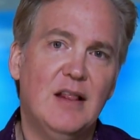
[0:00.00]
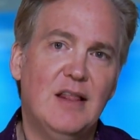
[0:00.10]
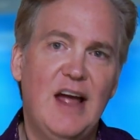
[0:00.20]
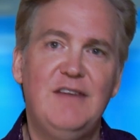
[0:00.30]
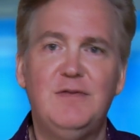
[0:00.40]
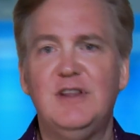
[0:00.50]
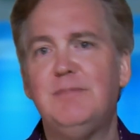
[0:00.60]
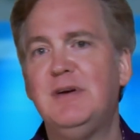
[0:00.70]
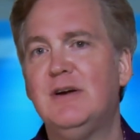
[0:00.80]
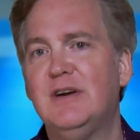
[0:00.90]
Life with a
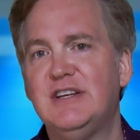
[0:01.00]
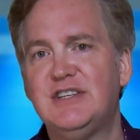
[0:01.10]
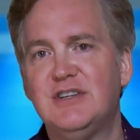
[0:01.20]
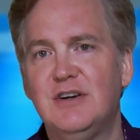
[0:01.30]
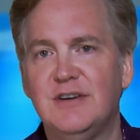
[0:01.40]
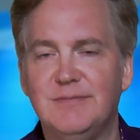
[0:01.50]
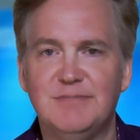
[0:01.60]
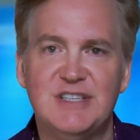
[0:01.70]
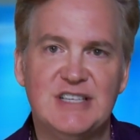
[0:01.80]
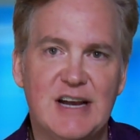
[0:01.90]
period
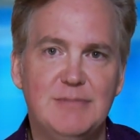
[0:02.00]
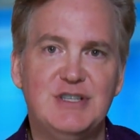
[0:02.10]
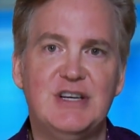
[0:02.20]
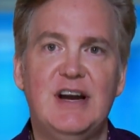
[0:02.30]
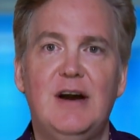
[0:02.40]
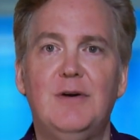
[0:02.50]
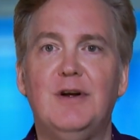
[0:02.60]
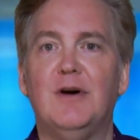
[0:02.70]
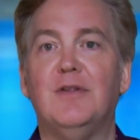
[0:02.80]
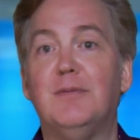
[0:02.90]
certain. Same
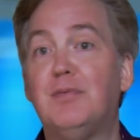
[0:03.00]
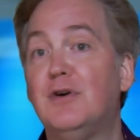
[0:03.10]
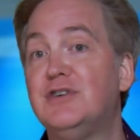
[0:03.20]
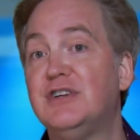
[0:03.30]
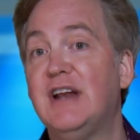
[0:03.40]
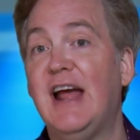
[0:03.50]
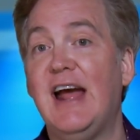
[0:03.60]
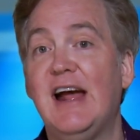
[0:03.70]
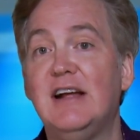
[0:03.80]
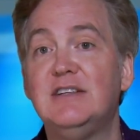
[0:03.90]
scenario. The person
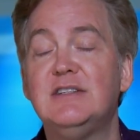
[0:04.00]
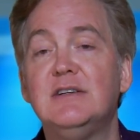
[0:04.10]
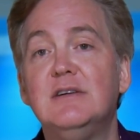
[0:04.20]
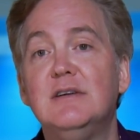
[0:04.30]
has